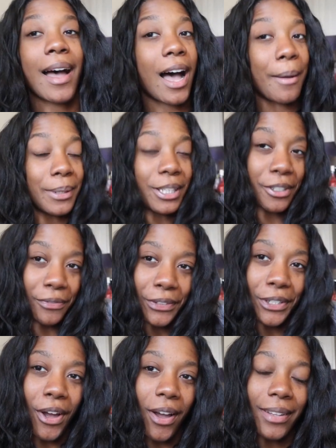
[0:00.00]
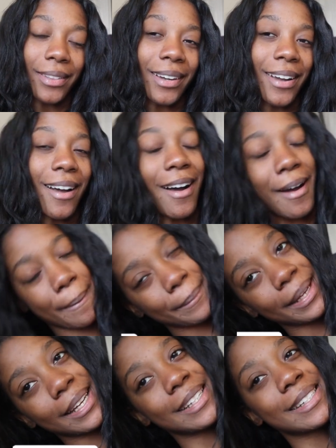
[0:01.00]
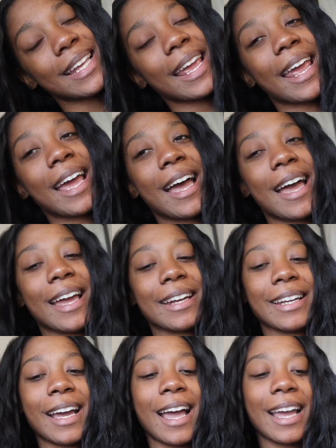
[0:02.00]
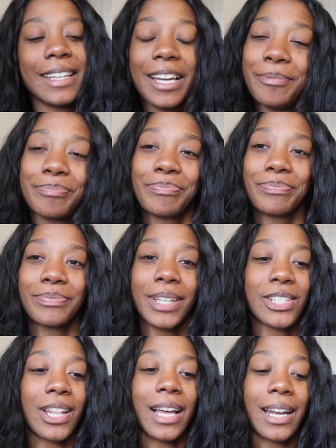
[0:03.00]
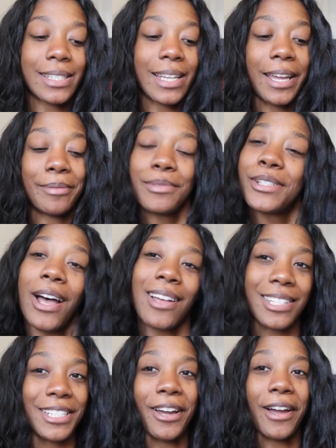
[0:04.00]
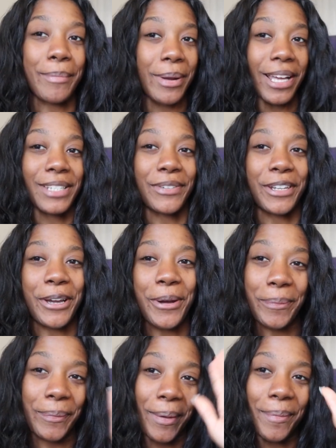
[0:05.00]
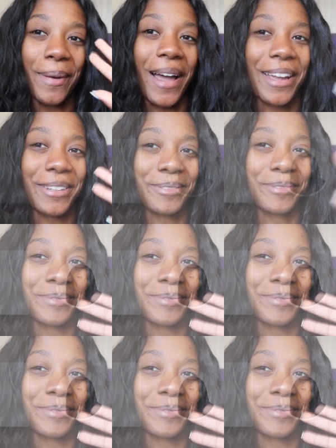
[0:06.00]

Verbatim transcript: I'll be looking for y'all in the comments. And yeah, that's all I gotta say. So I'll see y'all in my next video. Bye.